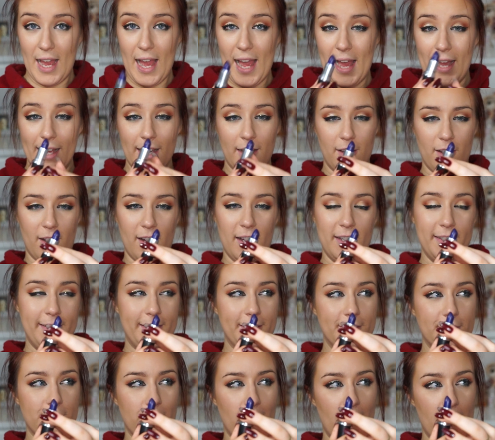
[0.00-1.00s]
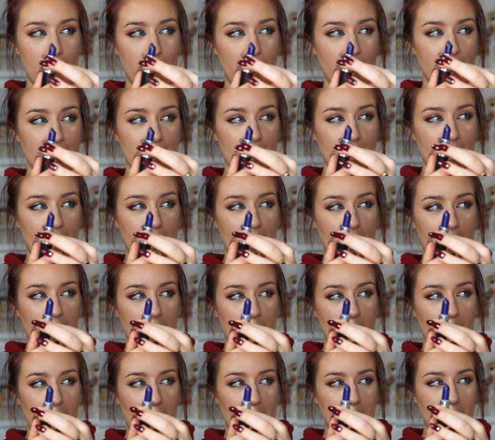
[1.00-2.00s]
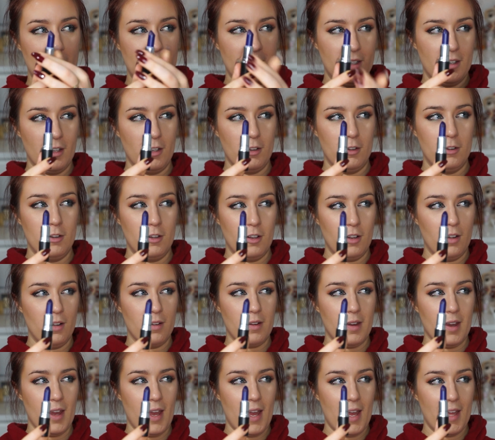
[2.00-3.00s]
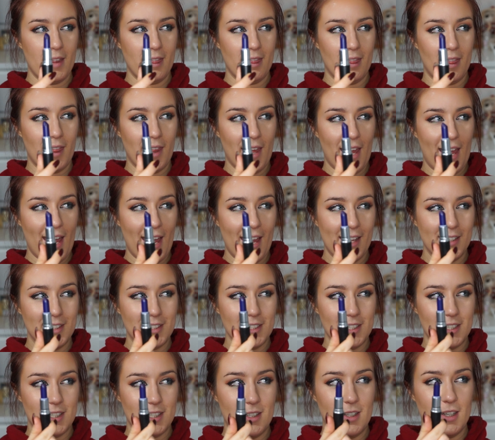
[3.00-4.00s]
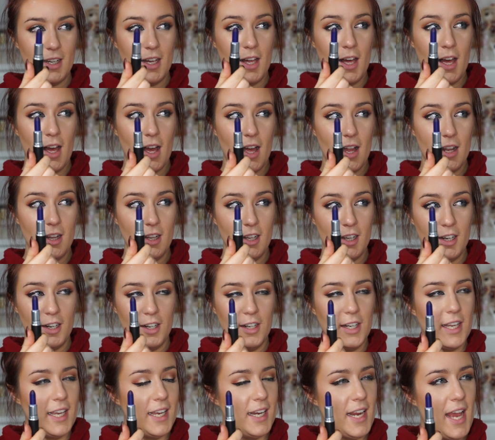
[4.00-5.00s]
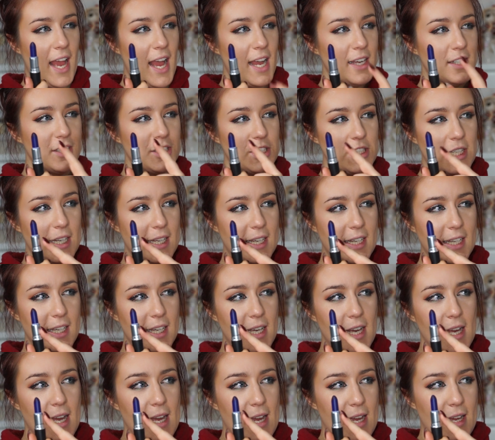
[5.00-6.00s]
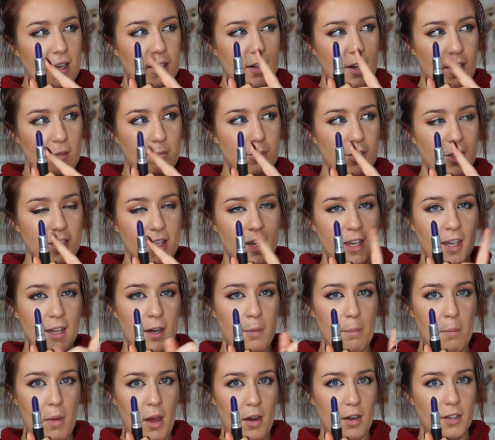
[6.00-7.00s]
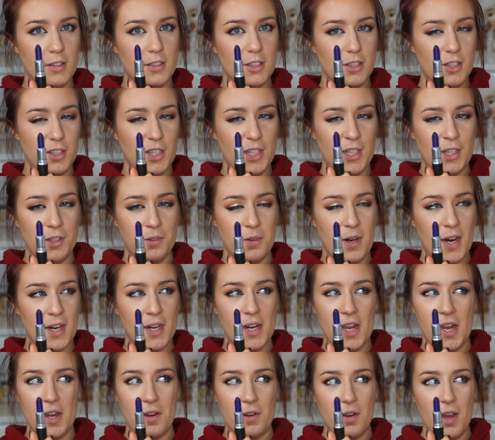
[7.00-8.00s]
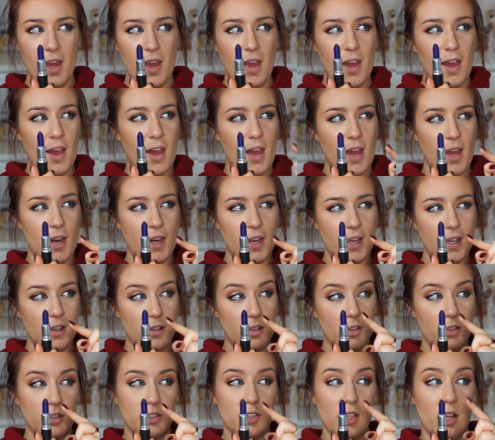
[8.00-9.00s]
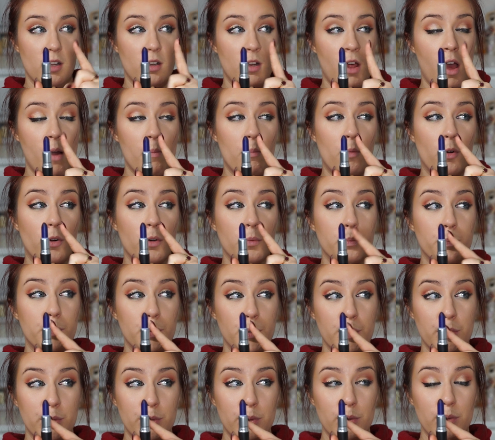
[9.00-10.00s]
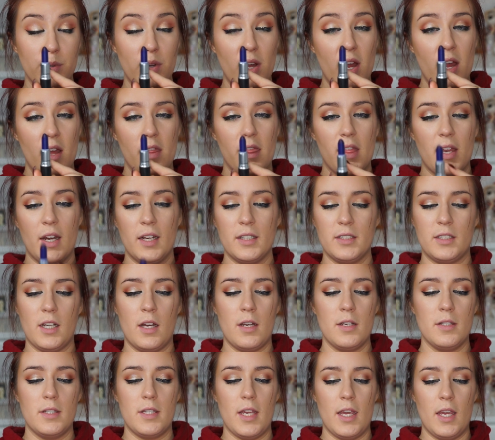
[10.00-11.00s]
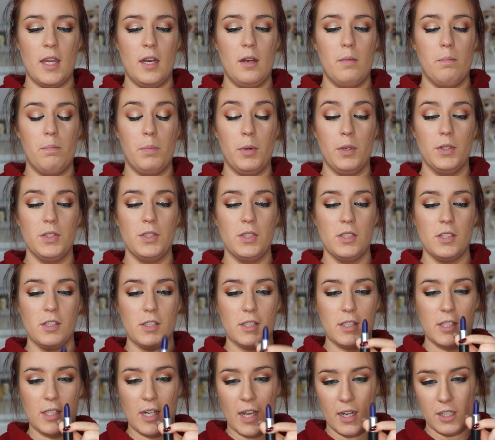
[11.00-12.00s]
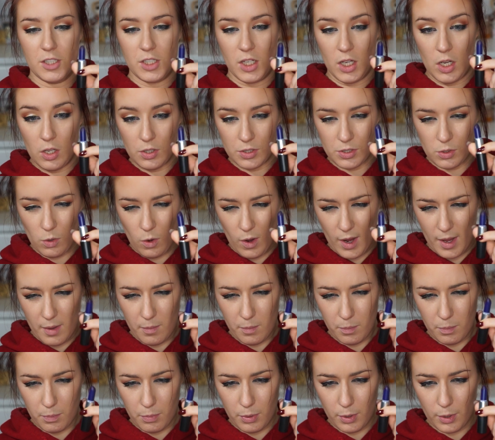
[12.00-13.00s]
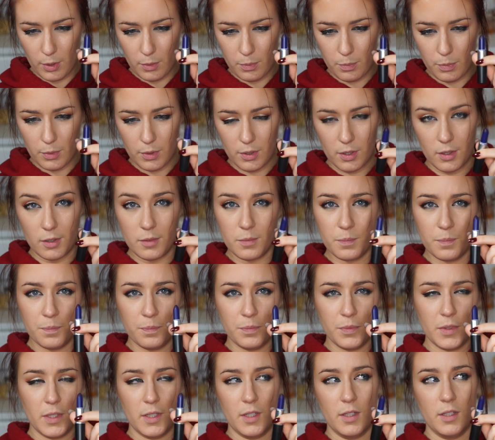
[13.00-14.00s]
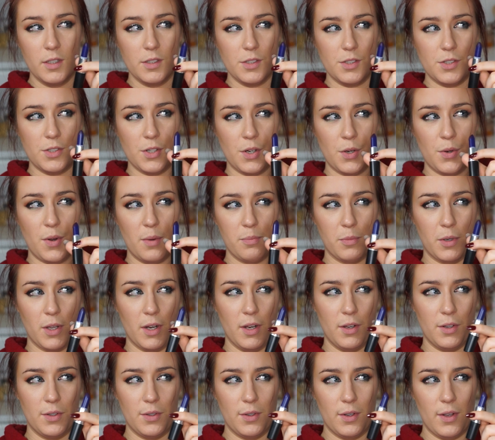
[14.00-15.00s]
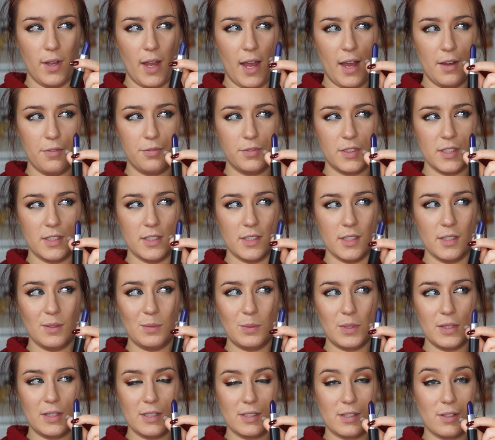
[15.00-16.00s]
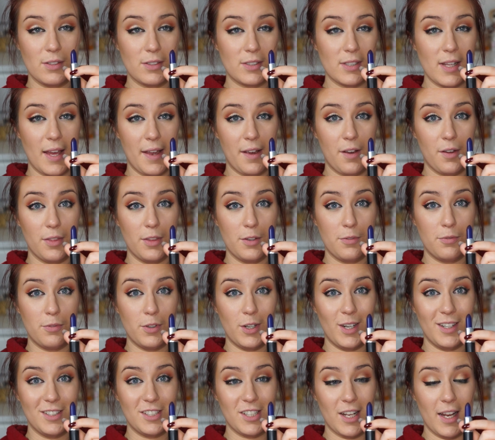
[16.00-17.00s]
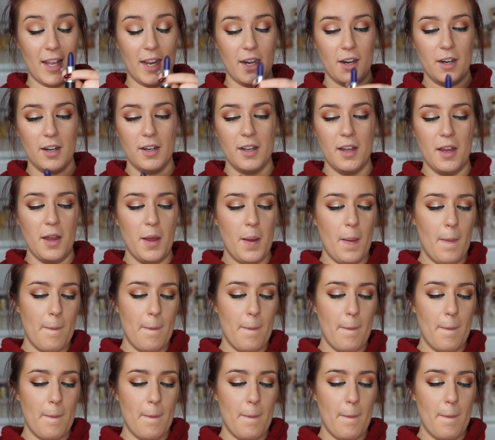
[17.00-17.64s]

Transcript: I can't describe it. But I mean, look at that color. It actually, now I'm looking at a monitor here right now, and it looks a lot more blue than it does in person because it actually looks quite purple. So I'm gonna have to see what this looks like on the footage later.